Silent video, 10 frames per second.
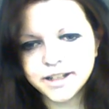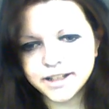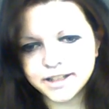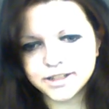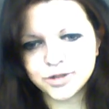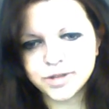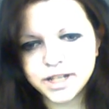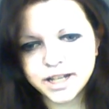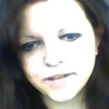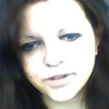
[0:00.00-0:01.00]
This
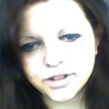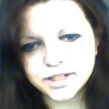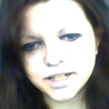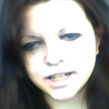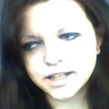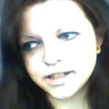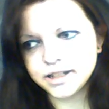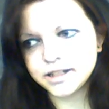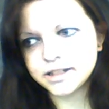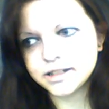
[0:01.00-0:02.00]
week I've got to get
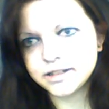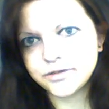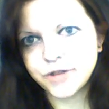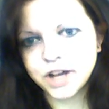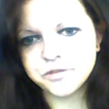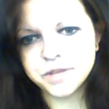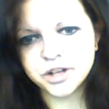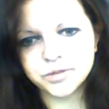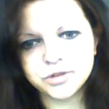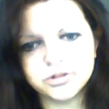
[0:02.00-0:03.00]
5
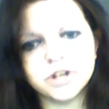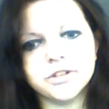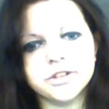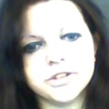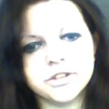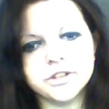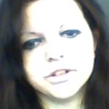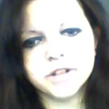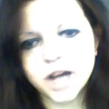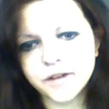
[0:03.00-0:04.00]
makeup tutorials done.
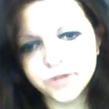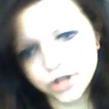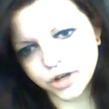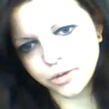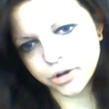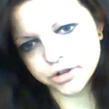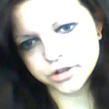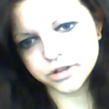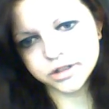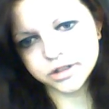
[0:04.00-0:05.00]
I've only got one done,